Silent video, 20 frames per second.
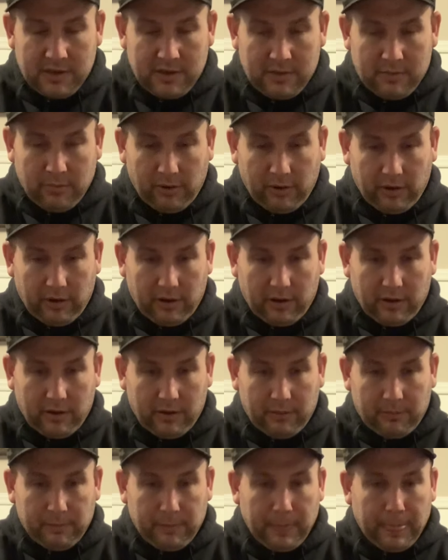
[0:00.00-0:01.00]
But
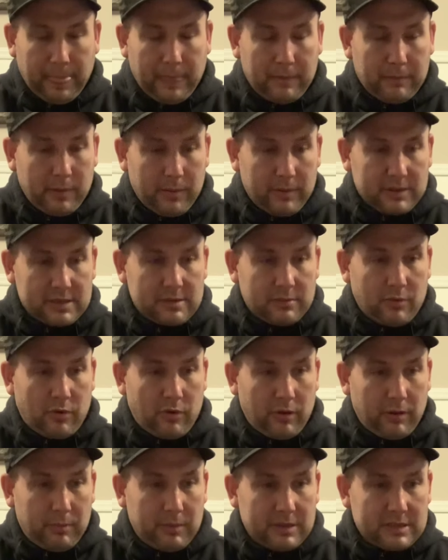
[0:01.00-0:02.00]
um, maybe some
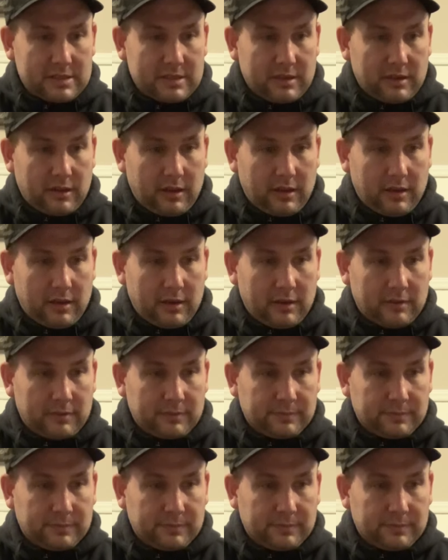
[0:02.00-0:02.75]
ointments in here,